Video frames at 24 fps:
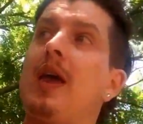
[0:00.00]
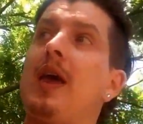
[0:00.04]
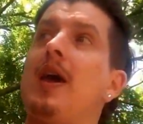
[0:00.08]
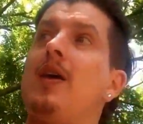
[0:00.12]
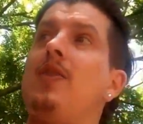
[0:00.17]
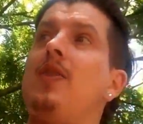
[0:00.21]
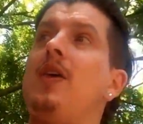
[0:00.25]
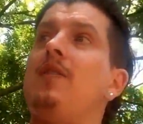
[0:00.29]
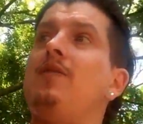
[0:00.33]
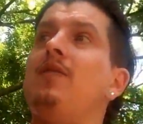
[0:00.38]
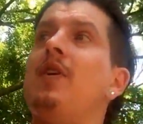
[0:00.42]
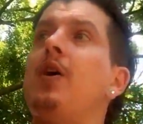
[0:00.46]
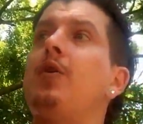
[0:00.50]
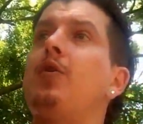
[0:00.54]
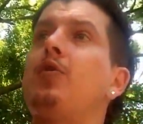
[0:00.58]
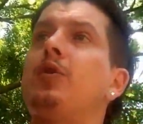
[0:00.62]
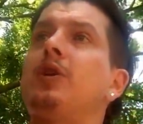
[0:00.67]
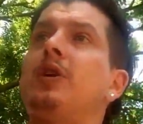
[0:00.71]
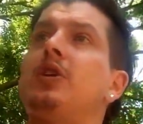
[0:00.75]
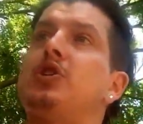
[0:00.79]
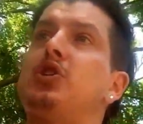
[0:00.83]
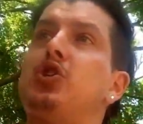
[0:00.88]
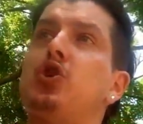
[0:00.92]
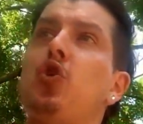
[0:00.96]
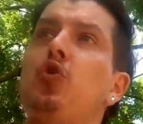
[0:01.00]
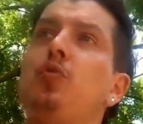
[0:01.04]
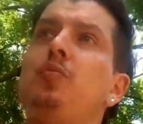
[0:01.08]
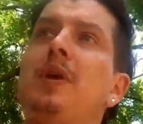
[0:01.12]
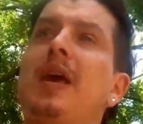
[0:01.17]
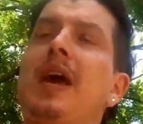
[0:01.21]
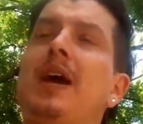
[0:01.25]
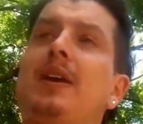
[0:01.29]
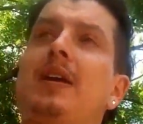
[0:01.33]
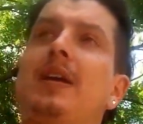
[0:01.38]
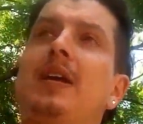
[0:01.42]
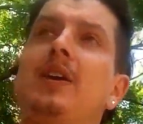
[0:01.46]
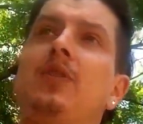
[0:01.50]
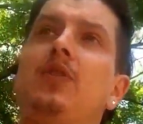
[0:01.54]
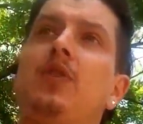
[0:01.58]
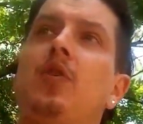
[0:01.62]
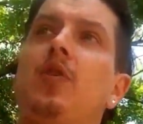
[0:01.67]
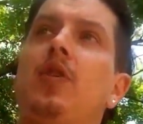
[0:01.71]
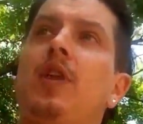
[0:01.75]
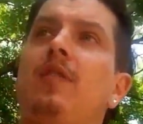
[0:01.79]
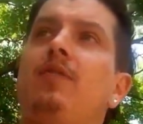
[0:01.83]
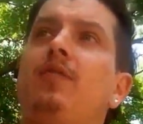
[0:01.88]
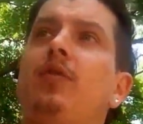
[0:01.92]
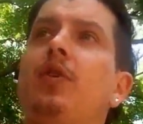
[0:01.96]
and they've not only showed me how to get
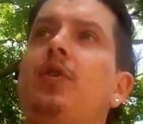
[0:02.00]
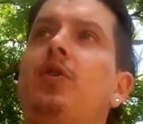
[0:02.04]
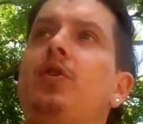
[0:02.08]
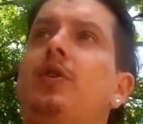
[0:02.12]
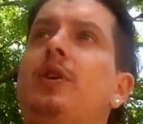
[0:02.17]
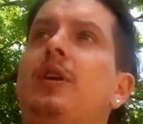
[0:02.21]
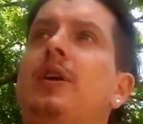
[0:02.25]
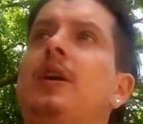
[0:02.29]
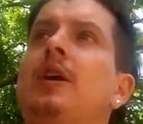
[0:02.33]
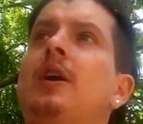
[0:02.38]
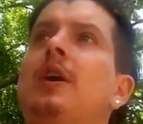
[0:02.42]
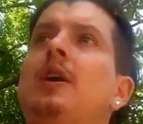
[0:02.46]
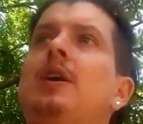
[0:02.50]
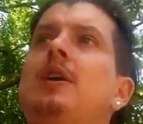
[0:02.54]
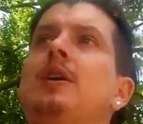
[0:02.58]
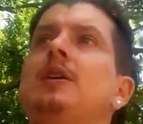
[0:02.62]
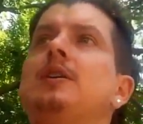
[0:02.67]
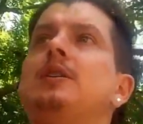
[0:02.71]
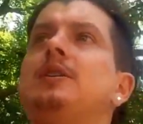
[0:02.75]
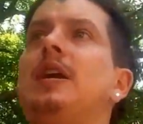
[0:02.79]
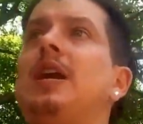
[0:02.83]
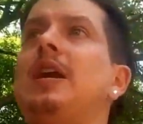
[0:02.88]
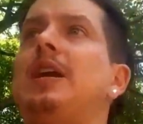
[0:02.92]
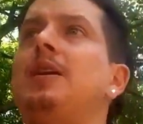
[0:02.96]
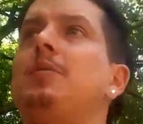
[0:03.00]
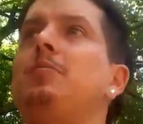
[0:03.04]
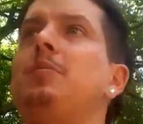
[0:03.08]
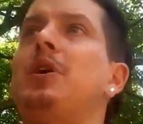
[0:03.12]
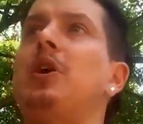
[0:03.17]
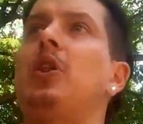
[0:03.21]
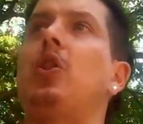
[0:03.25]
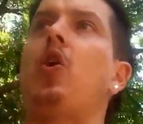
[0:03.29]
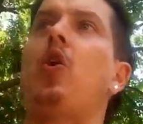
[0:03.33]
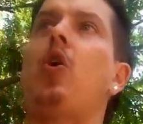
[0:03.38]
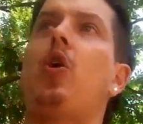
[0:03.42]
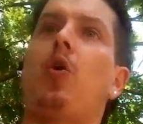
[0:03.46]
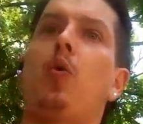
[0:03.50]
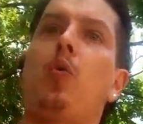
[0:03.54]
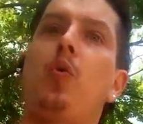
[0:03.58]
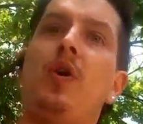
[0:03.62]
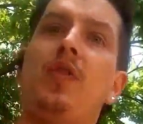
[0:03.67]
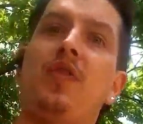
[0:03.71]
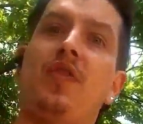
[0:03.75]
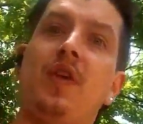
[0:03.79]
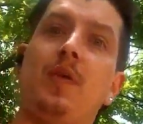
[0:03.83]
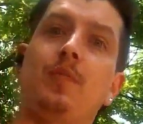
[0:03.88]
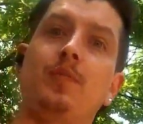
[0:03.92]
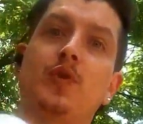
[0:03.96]
there, they've literally taken me along
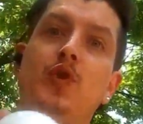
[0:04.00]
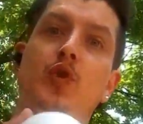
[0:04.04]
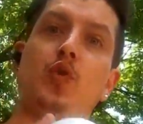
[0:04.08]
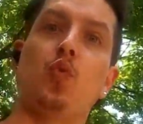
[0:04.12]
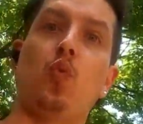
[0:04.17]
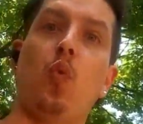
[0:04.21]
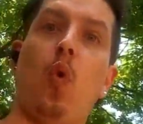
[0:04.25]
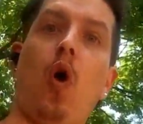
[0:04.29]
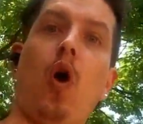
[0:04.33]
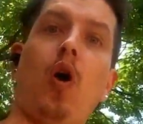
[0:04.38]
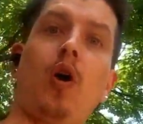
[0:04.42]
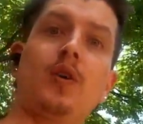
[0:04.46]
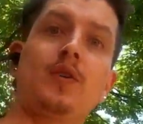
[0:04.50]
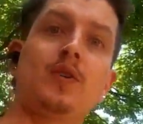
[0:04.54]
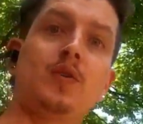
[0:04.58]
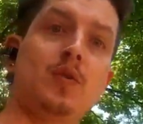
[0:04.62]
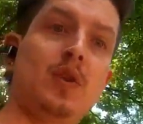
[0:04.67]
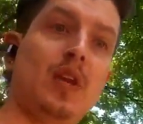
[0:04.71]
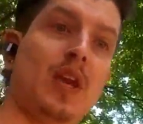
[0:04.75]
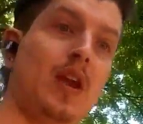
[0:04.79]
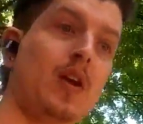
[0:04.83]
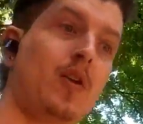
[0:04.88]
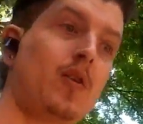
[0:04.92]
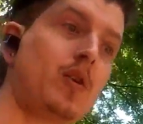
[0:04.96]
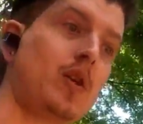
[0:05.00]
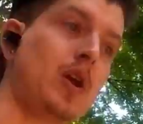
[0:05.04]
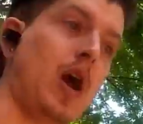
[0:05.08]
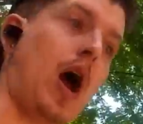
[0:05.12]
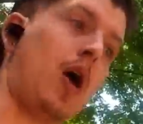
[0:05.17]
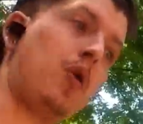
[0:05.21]
with them to walk to the area.